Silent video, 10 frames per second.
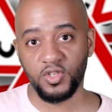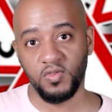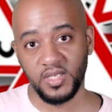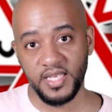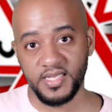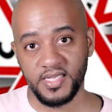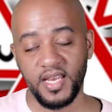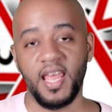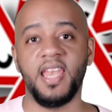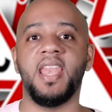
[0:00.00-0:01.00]
to release it
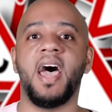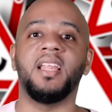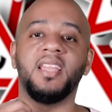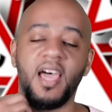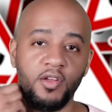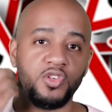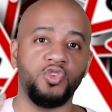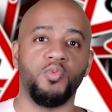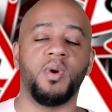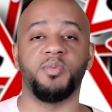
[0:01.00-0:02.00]
and not allowing
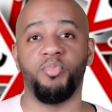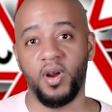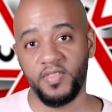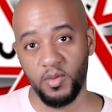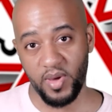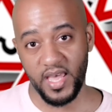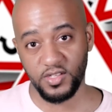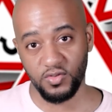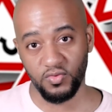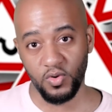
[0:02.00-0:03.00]
too much breath to pass
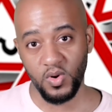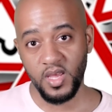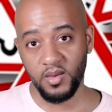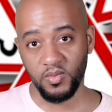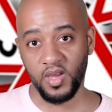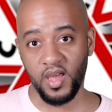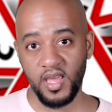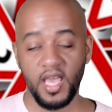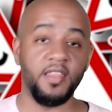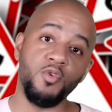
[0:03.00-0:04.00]
through.
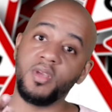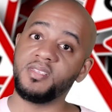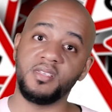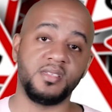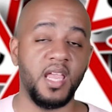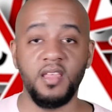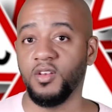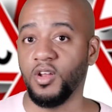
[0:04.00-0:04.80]
Okay, and then you can sustain the